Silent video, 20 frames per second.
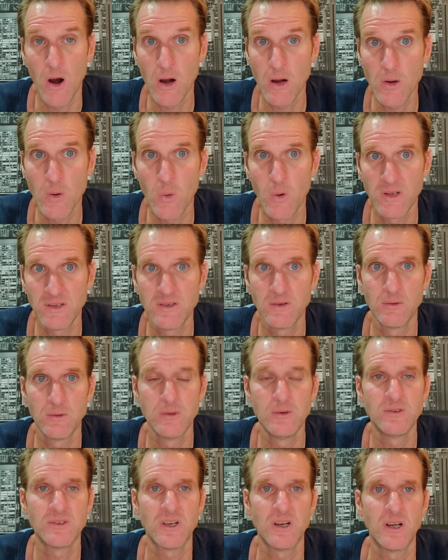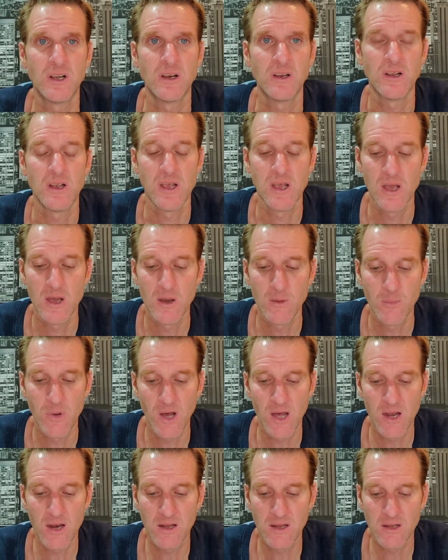are going to lose on.
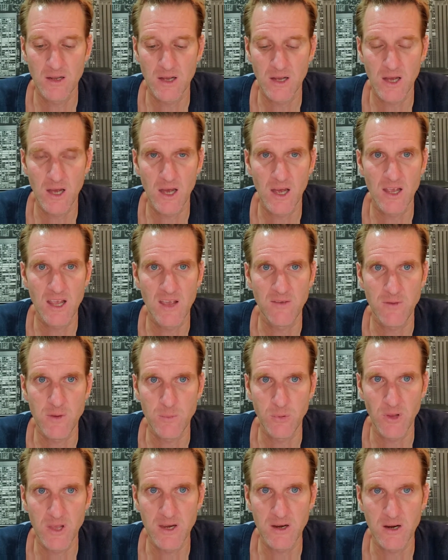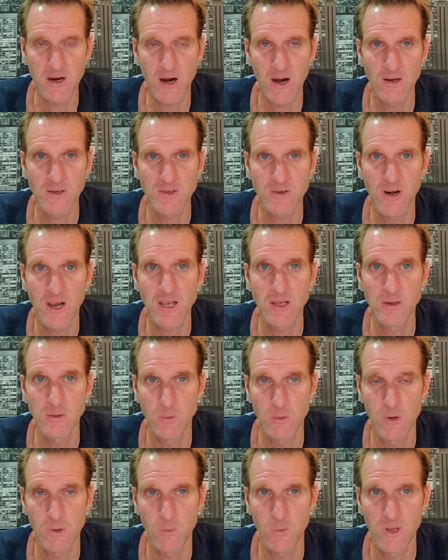But if you play your cards right, you
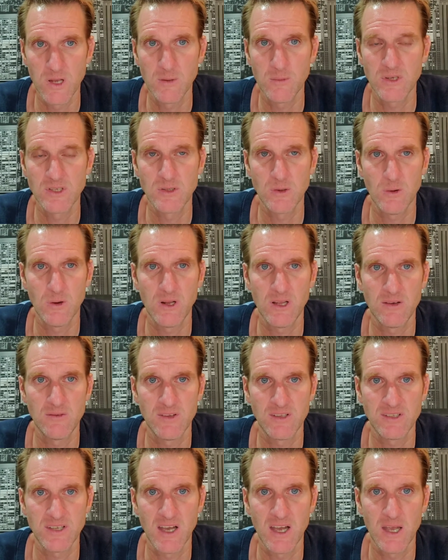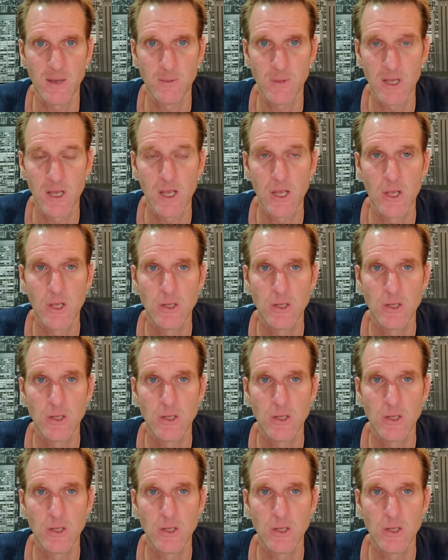will win a majority of the time.